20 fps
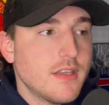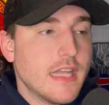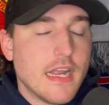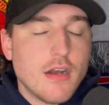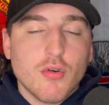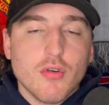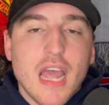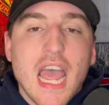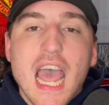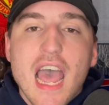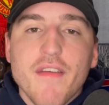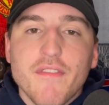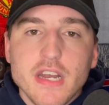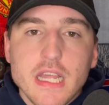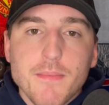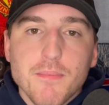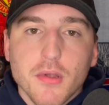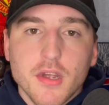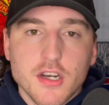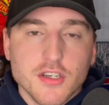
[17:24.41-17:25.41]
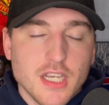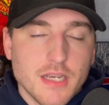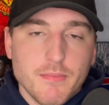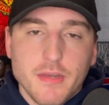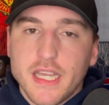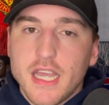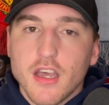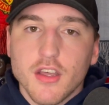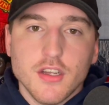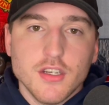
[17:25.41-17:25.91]
they don't have any players like
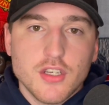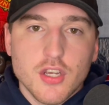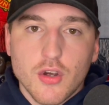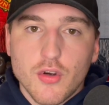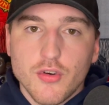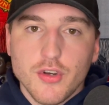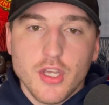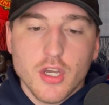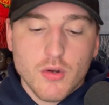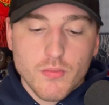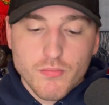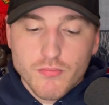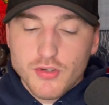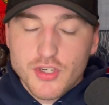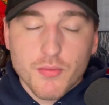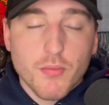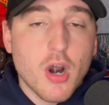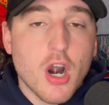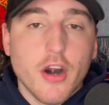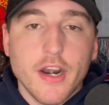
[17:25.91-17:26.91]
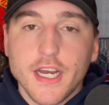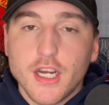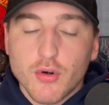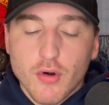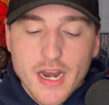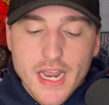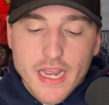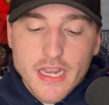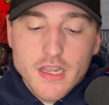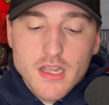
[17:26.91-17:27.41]
Mikel Antonio, Damari
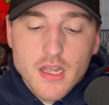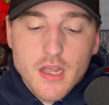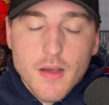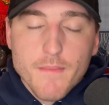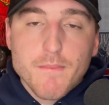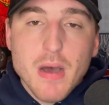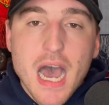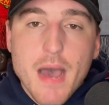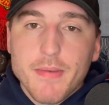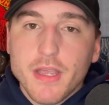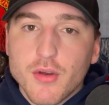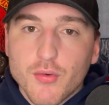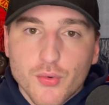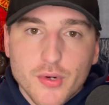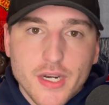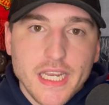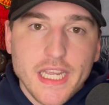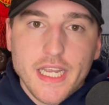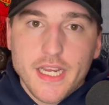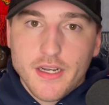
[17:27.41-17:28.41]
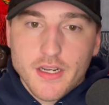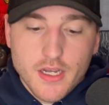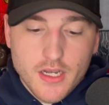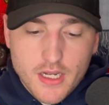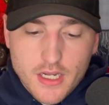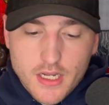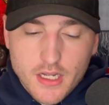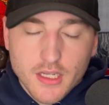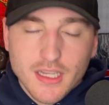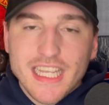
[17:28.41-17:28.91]
Gray, Bobby Reed,
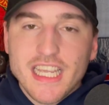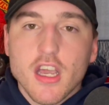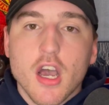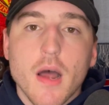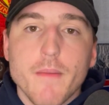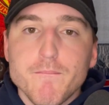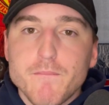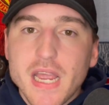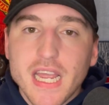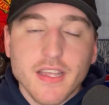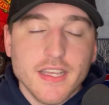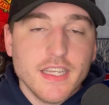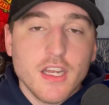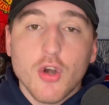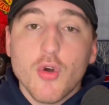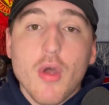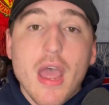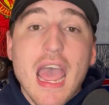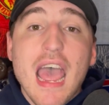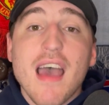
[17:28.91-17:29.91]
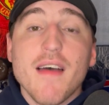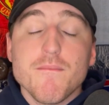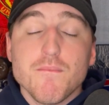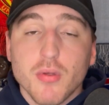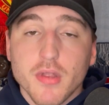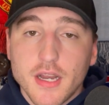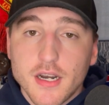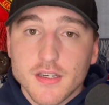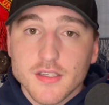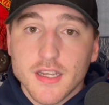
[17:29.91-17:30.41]
Leon Bailey. They don't have
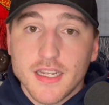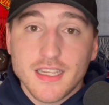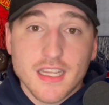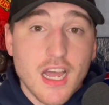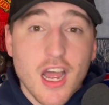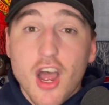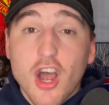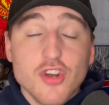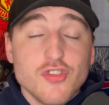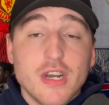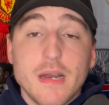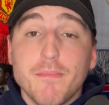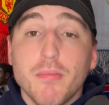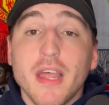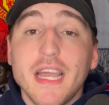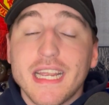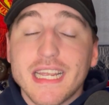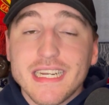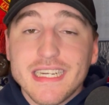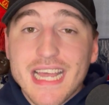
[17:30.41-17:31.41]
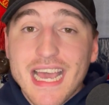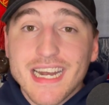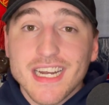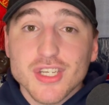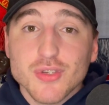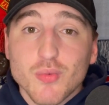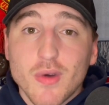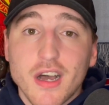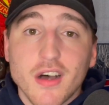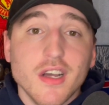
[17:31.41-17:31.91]
players like that. Andre Blake and Ned
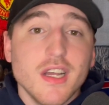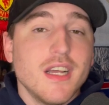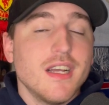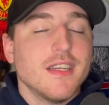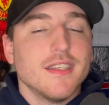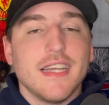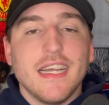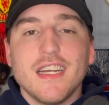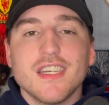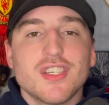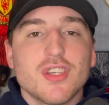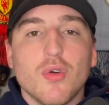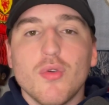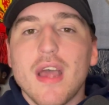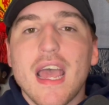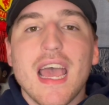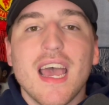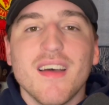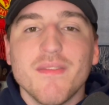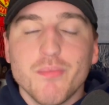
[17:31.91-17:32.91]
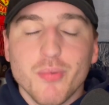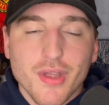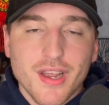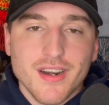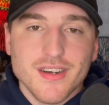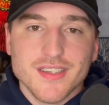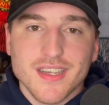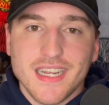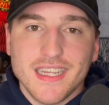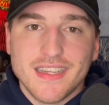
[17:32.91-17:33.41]
as well. They just don't have
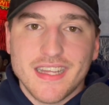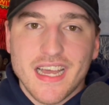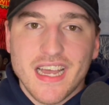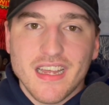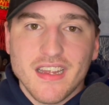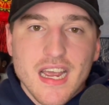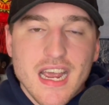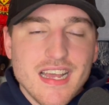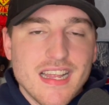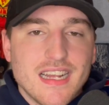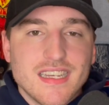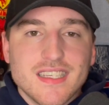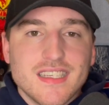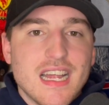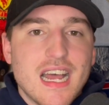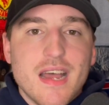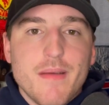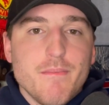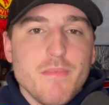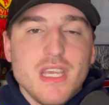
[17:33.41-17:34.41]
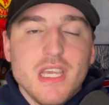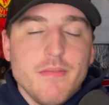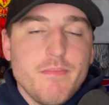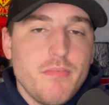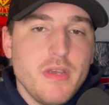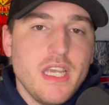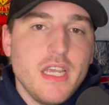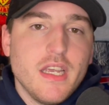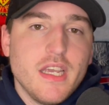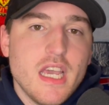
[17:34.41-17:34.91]
players like that. And that's not me
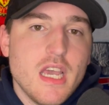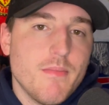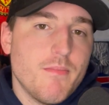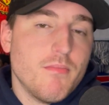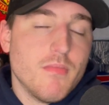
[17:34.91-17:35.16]
being